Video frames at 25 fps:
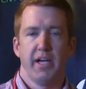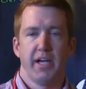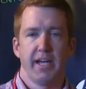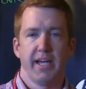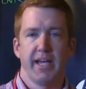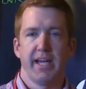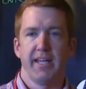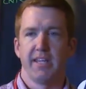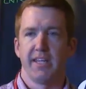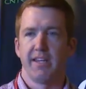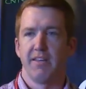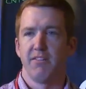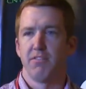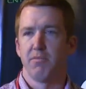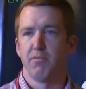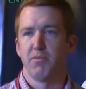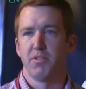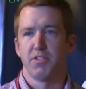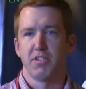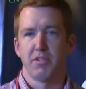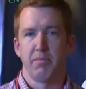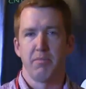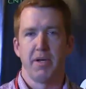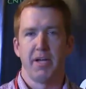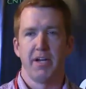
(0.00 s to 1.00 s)
Again, that gives them
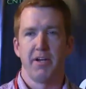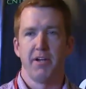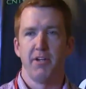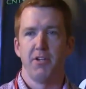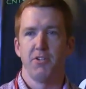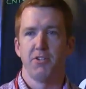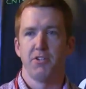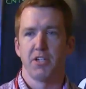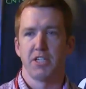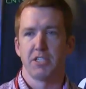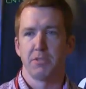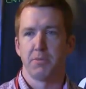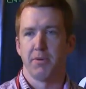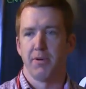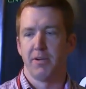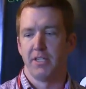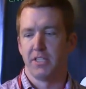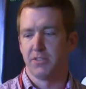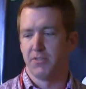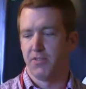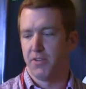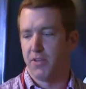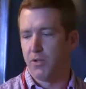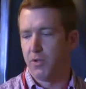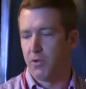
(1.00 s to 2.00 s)
just a better user
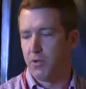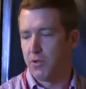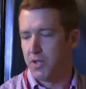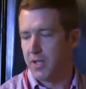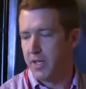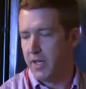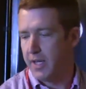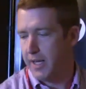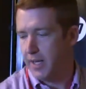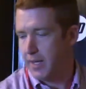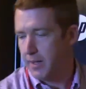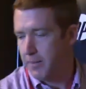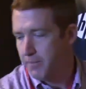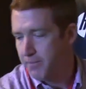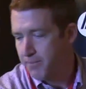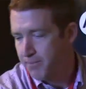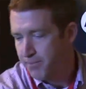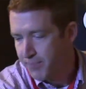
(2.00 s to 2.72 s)
experience for the whole thing.